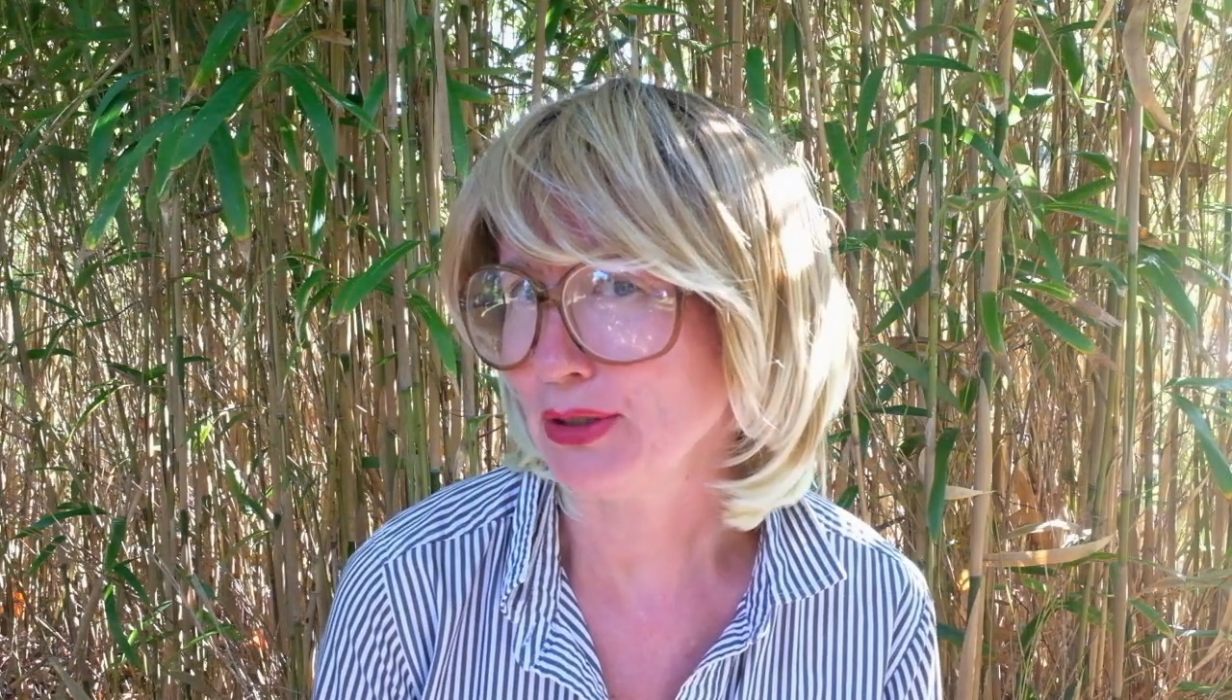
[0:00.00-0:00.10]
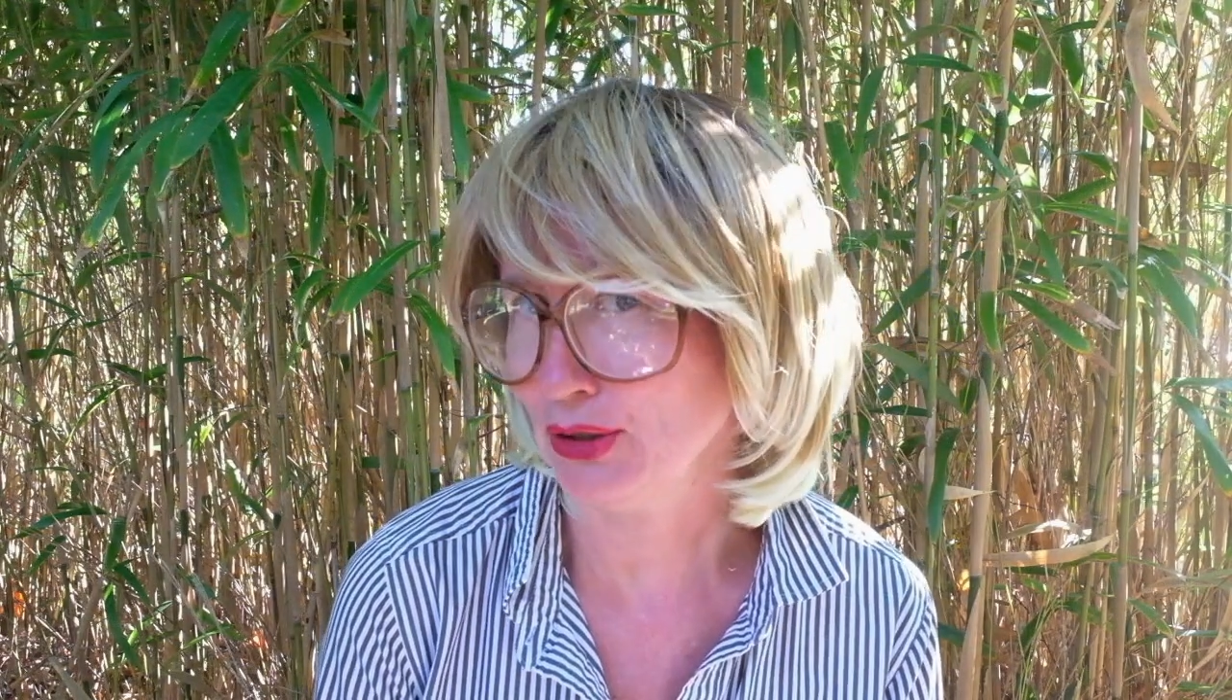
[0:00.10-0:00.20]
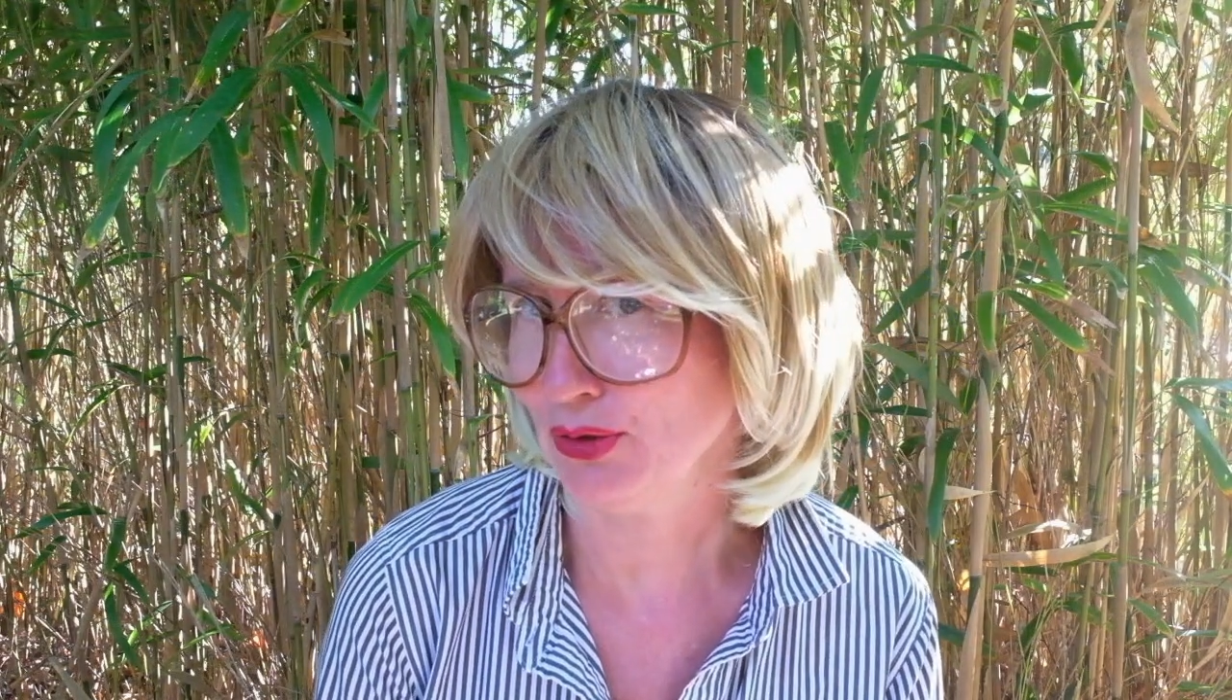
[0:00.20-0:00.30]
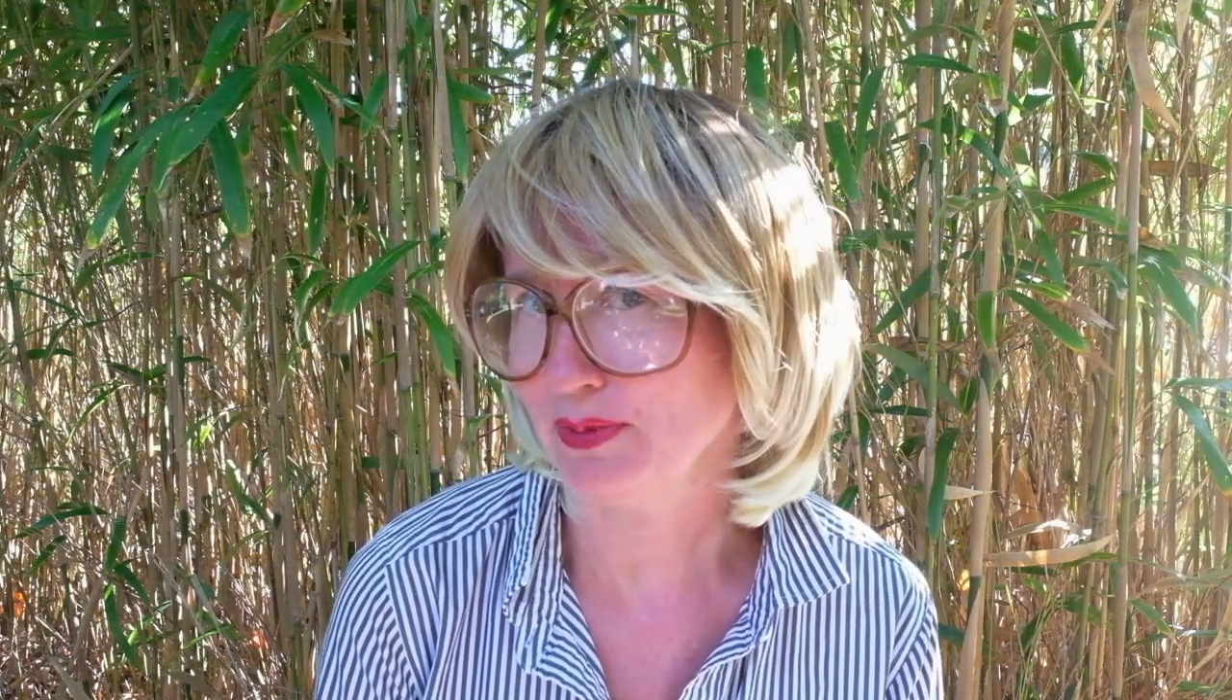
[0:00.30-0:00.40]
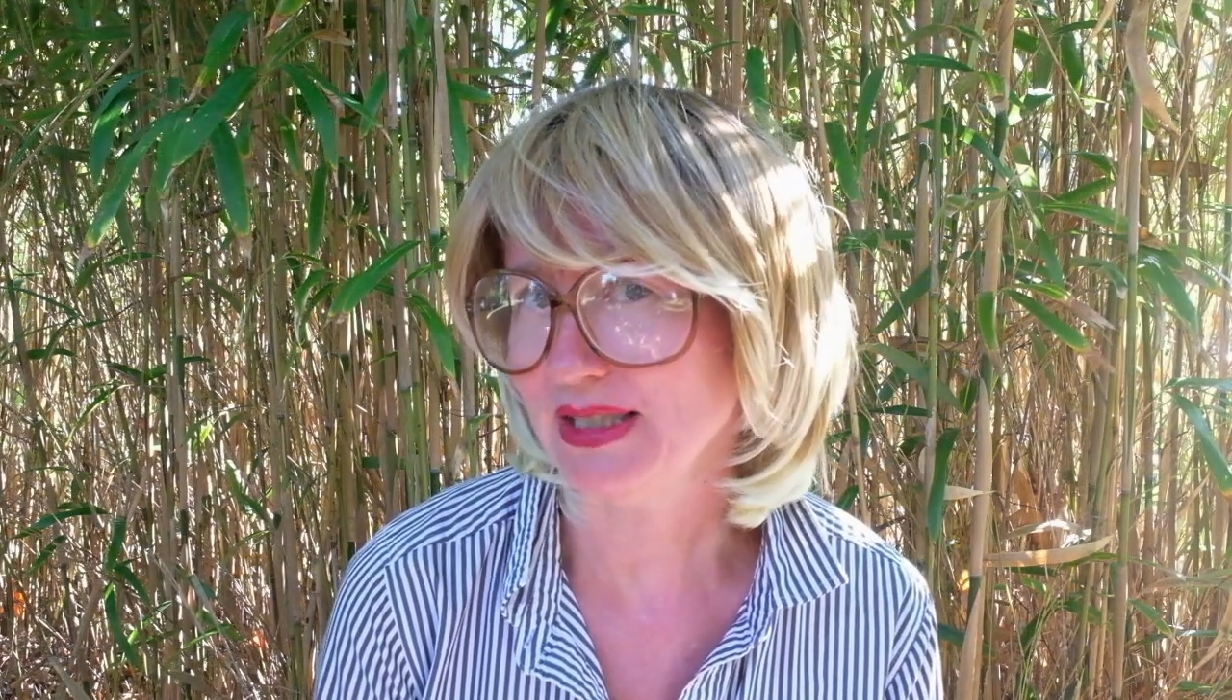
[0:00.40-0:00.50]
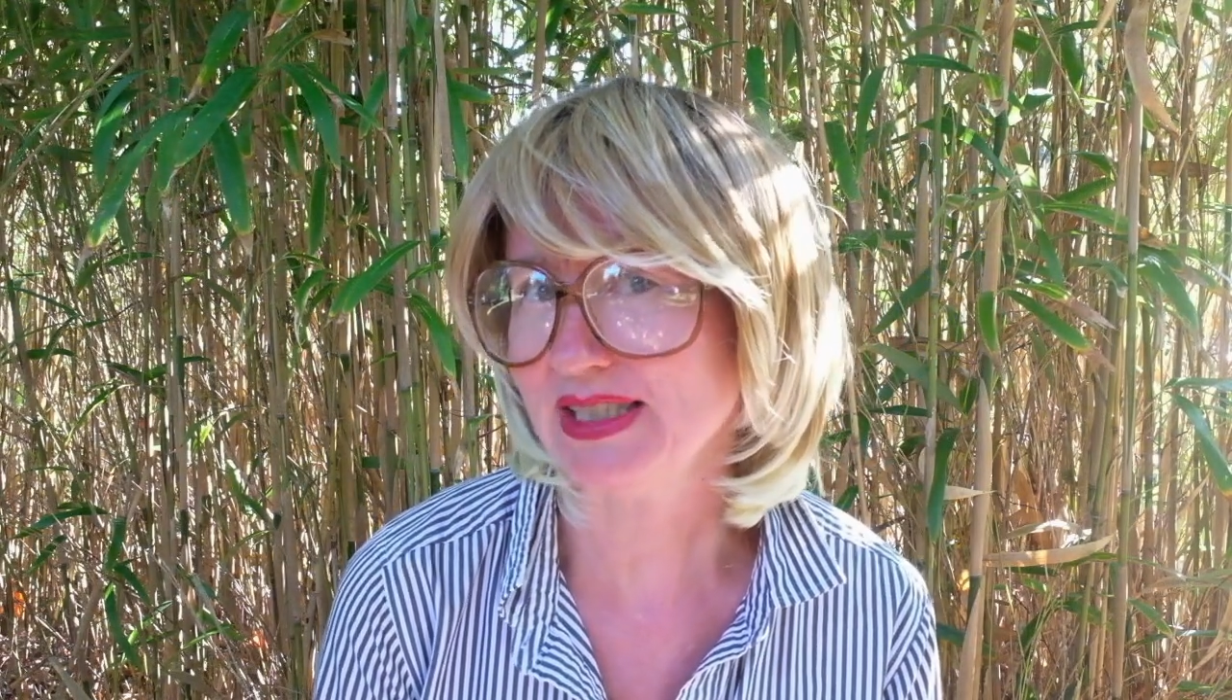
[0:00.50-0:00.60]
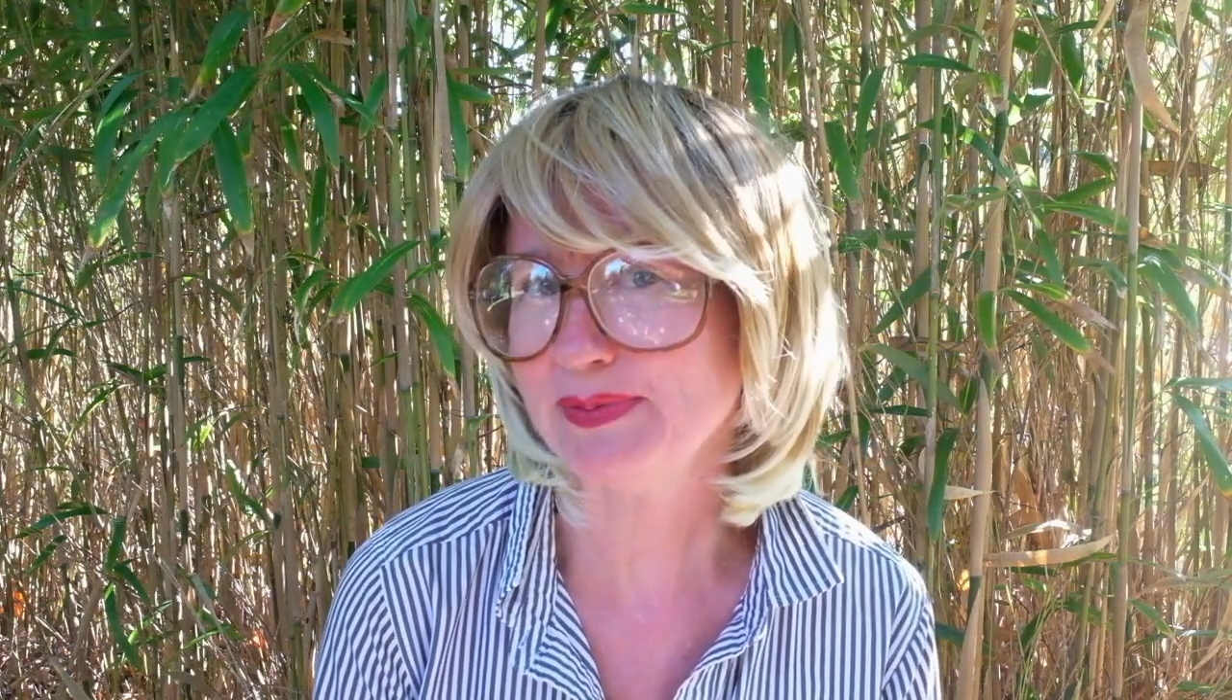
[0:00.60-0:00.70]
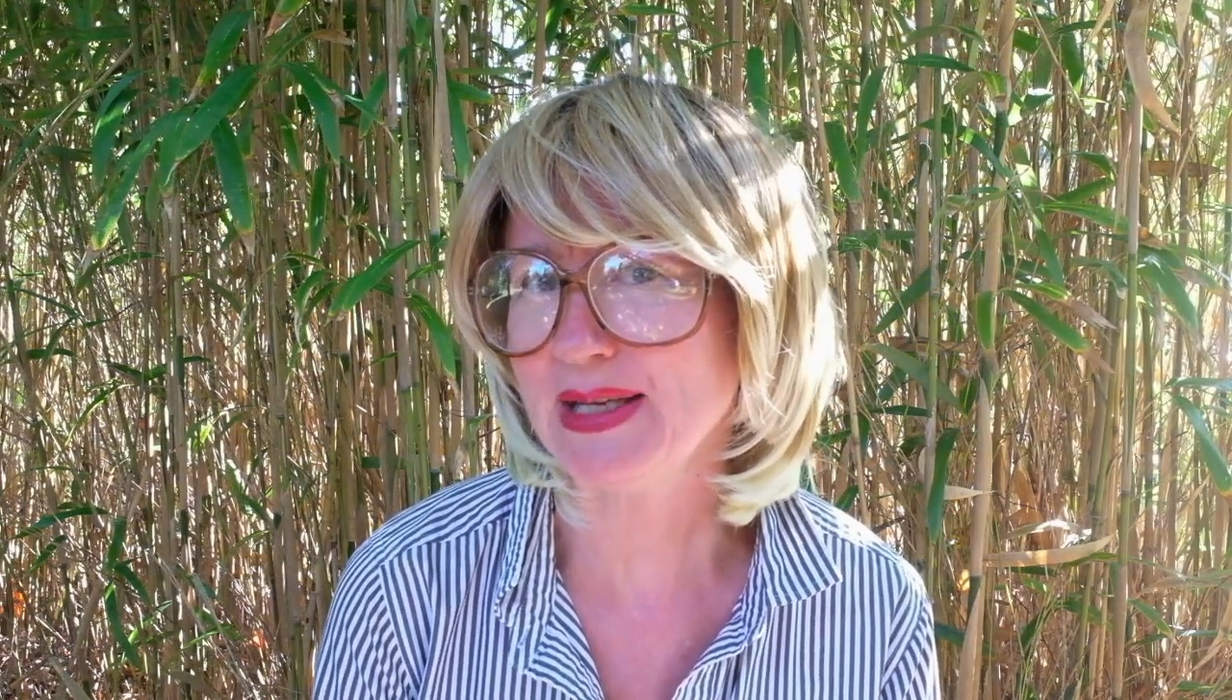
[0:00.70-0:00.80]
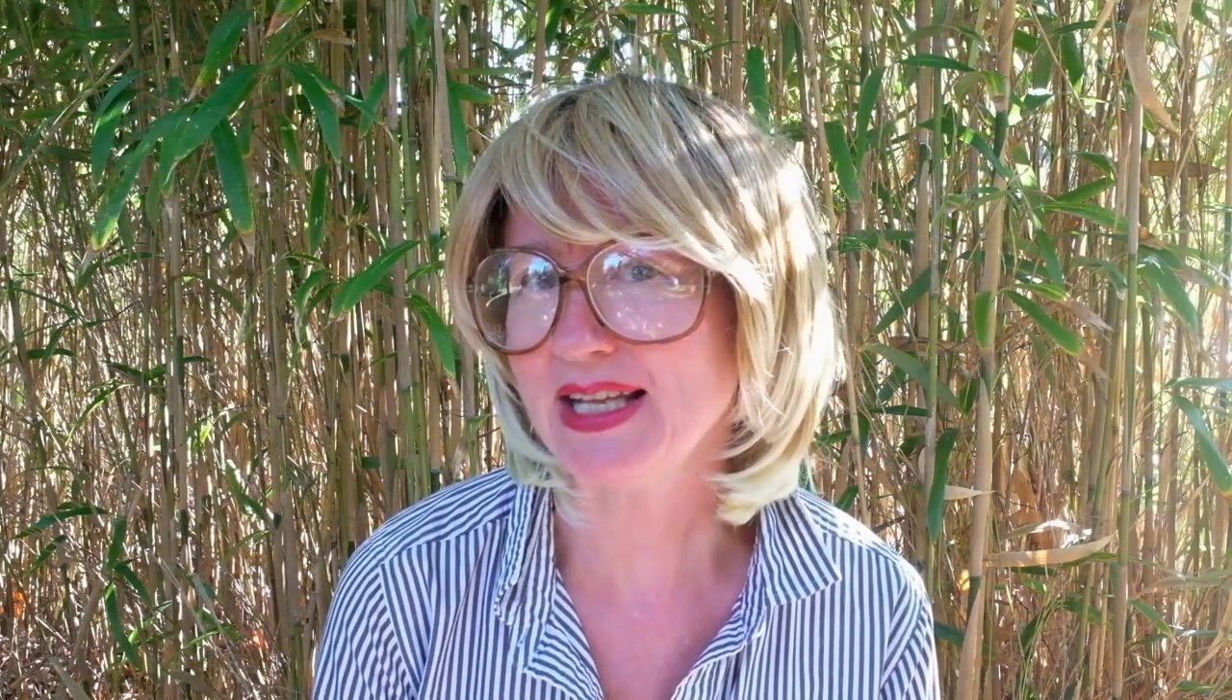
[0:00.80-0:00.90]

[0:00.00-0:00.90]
humans be